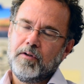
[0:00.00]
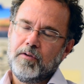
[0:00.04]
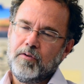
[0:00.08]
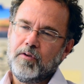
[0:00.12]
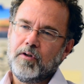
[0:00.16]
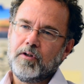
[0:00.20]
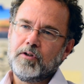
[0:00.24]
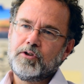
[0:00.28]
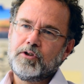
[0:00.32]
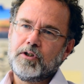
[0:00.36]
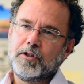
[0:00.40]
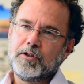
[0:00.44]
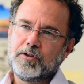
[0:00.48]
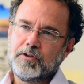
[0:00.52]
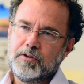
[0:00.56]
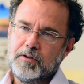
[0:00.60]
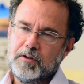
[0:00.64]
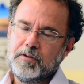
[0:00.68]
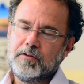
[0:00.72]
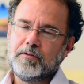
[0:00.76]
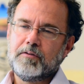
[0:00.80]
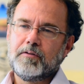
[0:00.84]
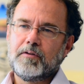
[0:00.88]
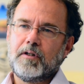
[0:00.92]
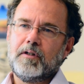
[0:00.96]
not just
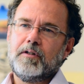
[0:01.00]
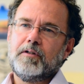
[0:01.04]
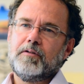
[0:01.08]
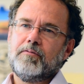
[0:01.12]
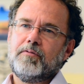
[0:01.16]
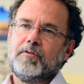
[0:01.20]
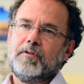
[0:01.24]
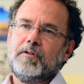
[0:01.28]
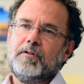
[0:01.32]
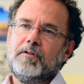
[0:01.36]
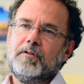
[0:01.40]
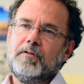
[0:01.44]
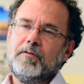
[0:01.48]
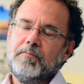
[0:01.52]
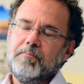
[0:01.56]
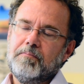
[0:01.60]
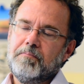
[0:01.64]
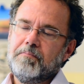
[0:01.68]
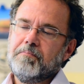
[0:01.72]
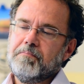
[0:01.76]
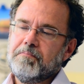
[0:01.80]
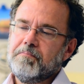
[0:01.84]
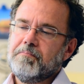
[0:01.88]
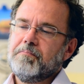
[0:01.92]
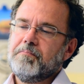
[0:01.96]
in kind of the
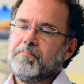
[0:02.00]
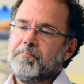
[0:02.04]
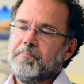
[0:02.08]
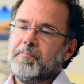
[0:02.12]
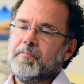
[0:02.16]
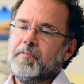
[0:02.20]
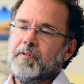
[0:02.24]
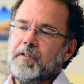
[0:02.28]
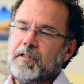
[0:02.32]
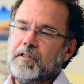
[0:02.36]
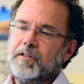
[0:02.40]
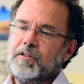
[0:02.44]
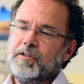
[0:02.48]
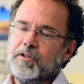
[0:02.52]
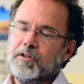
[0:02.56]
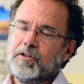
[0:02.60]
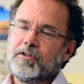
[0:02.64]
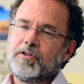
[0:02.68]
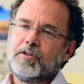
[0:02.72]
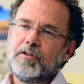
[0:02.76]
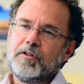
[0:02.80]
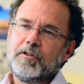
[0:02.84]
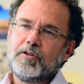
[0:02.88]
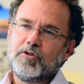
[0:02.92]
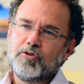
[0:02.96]

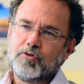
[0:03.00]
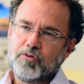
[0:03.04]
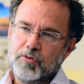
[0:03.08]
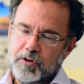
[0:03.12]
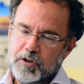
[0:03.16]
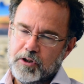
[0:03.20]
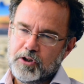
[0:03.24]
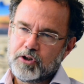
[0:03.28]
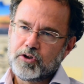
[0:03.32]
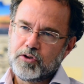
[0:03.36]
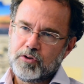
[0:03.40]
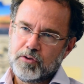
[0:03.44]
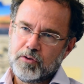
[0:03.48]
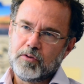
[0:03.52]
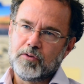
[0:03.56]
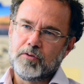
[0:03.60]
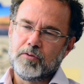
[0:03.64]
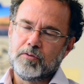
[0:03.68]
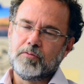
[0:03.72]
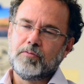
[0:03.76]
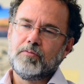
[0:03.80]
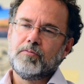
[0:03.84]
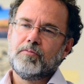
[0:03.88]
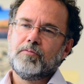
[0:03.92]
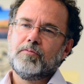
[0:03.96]
existing
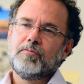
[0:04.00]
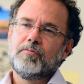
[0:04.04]
traditional